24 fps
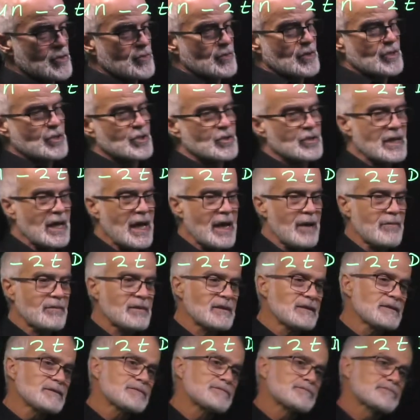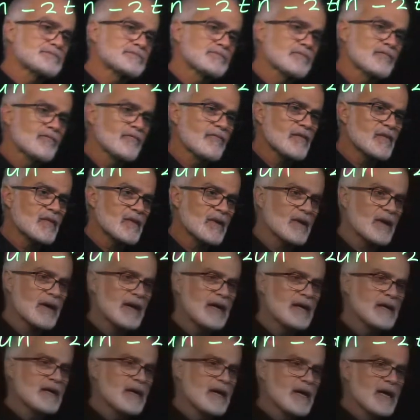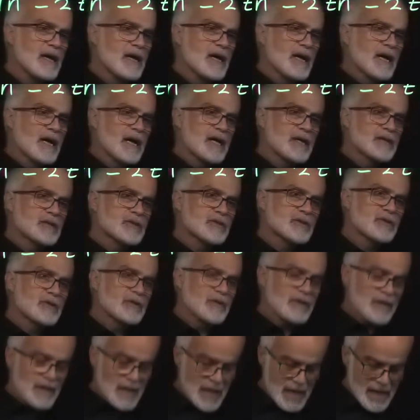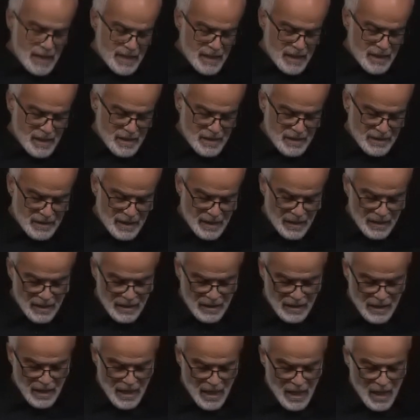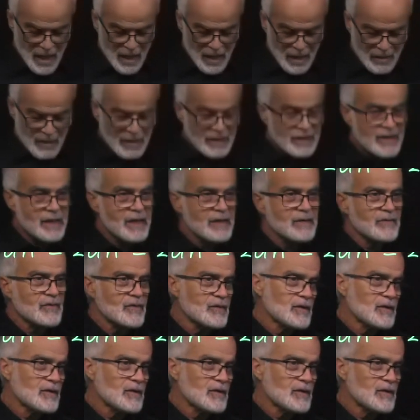what should happen. Okay? I'll show you that in a second, but then